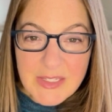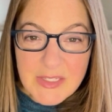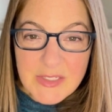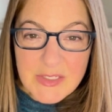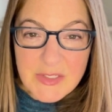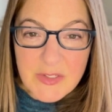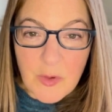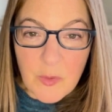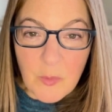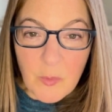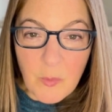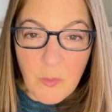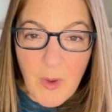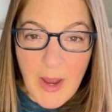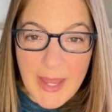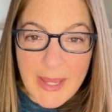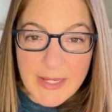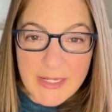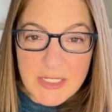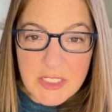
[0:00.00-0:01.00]
So
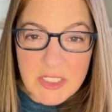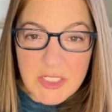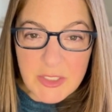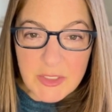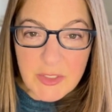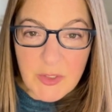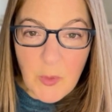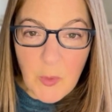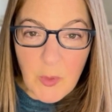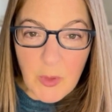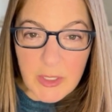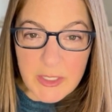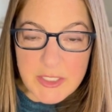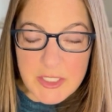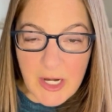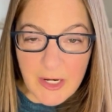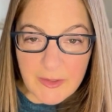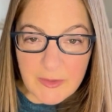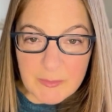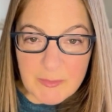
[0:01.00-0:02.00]
when should your
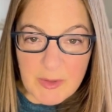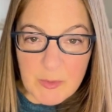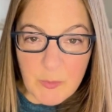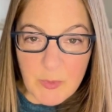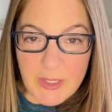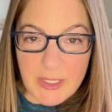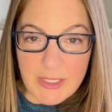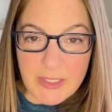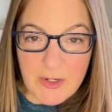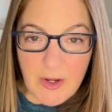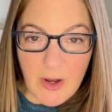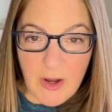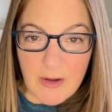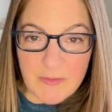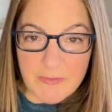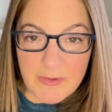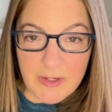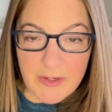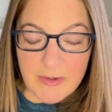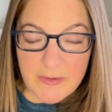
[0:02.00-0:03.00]
child be weaned
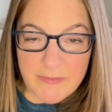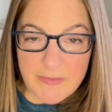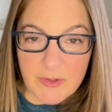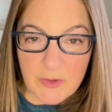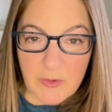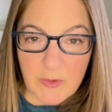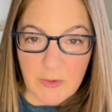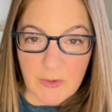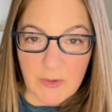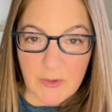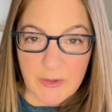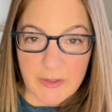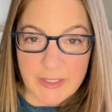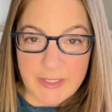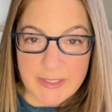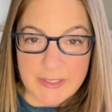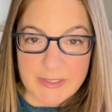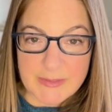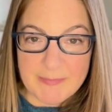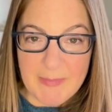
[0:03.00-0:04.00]
off of her or
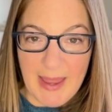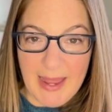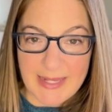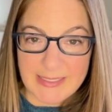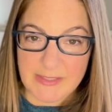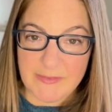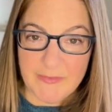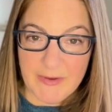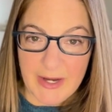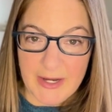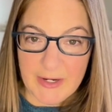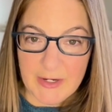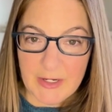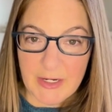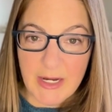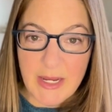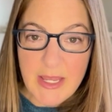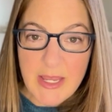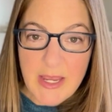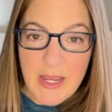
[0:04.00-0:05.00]
his pacifier?
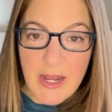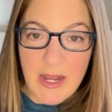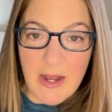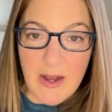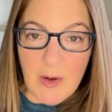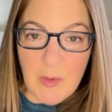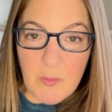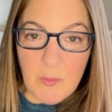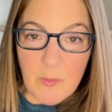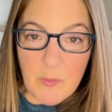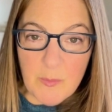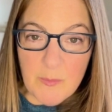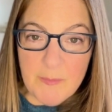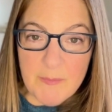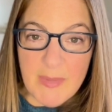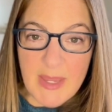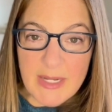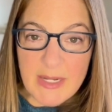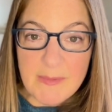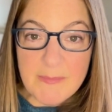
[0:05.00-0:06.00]
Um,
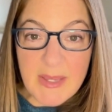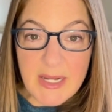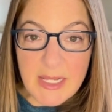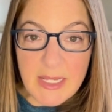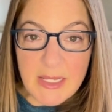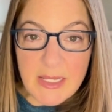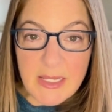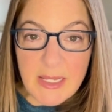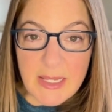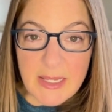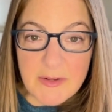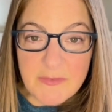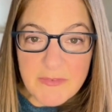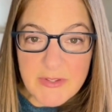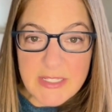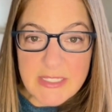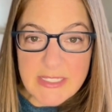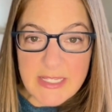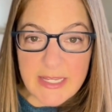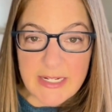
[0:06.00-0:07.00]
many, many
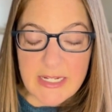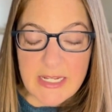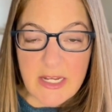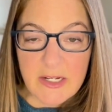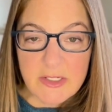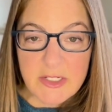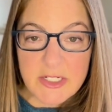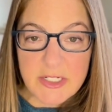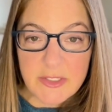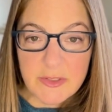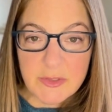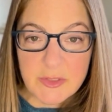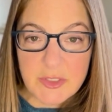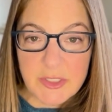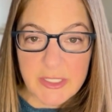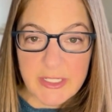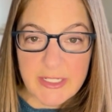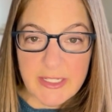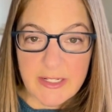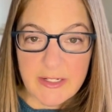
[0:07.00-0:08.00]
infants and young
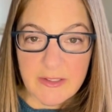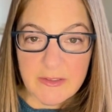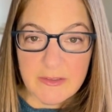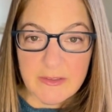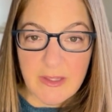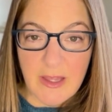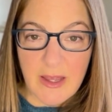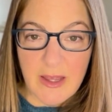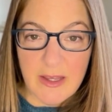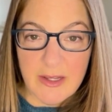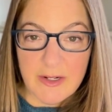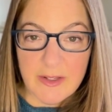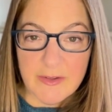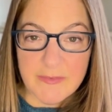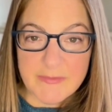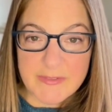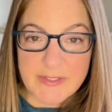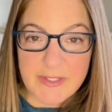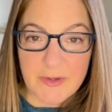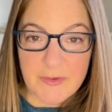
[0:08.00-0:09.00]
children get a lot
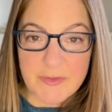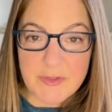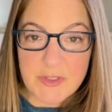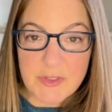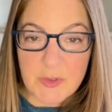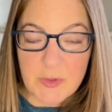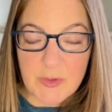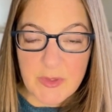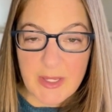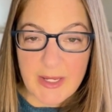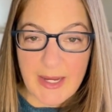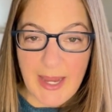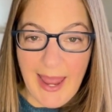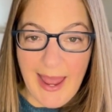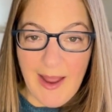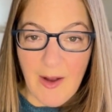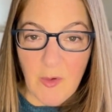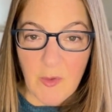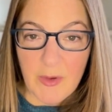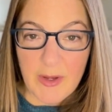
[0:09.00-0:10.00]
of self-soothing
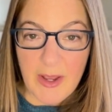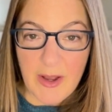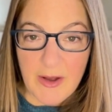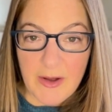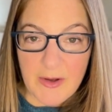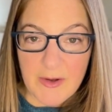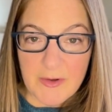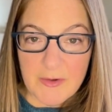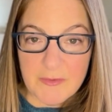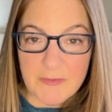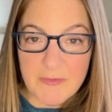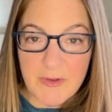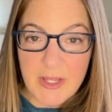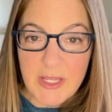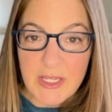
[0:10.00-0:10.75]
out of